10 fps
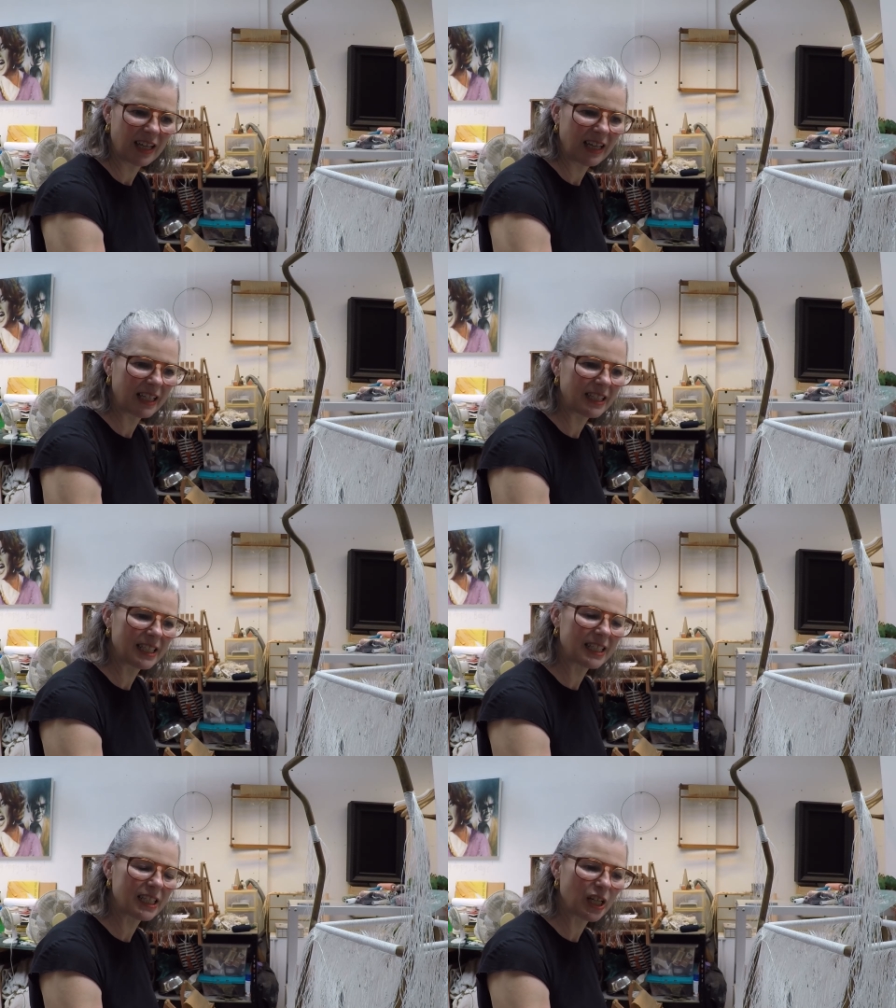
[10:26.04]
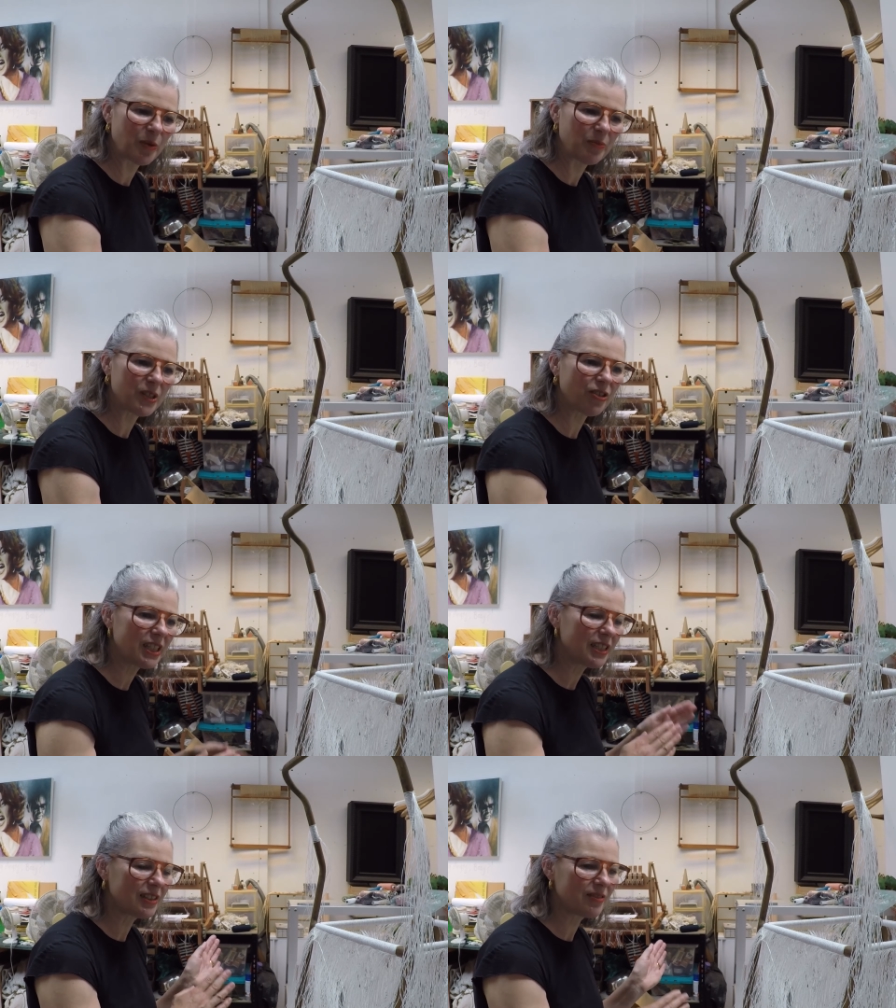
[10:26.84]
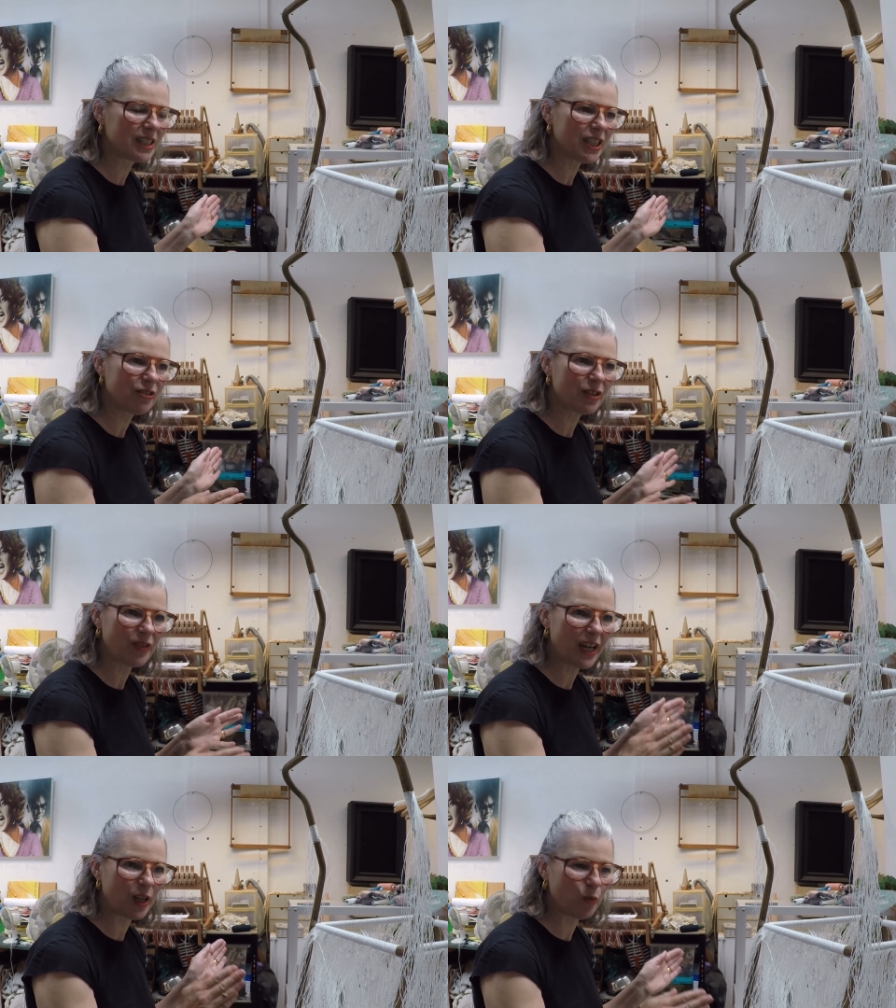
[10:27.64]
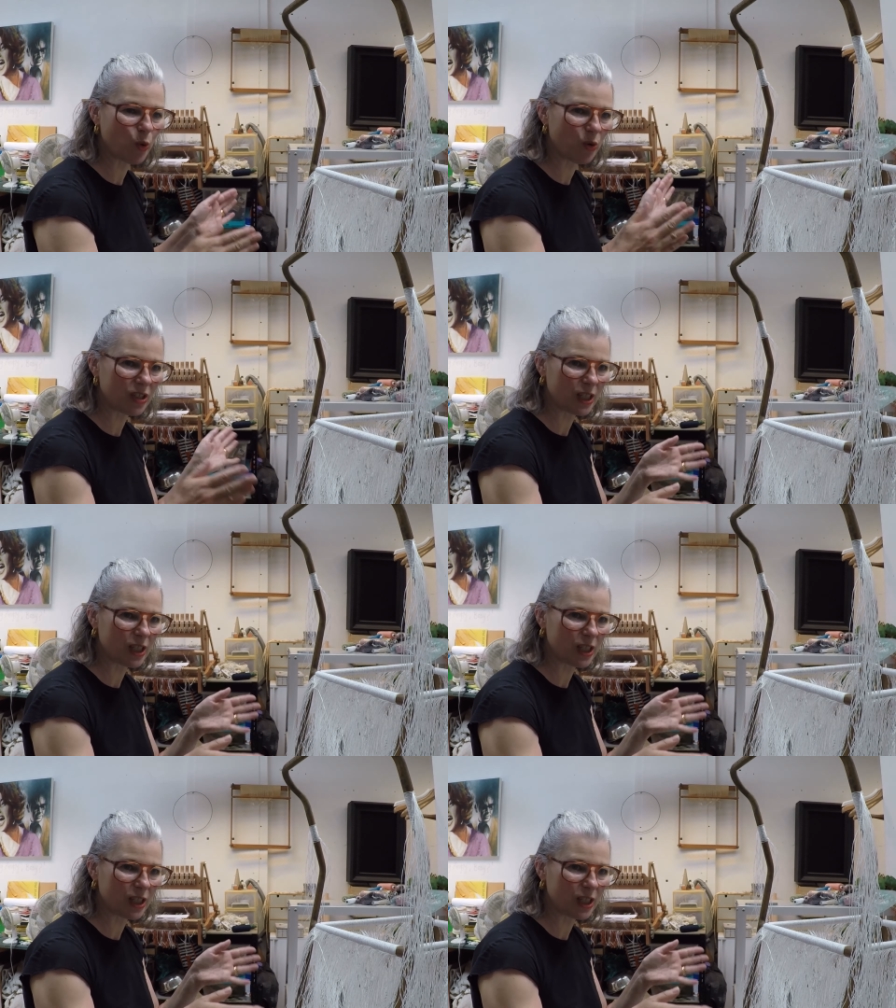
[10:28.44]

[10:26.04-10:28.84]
And so I did a series of 8 walks.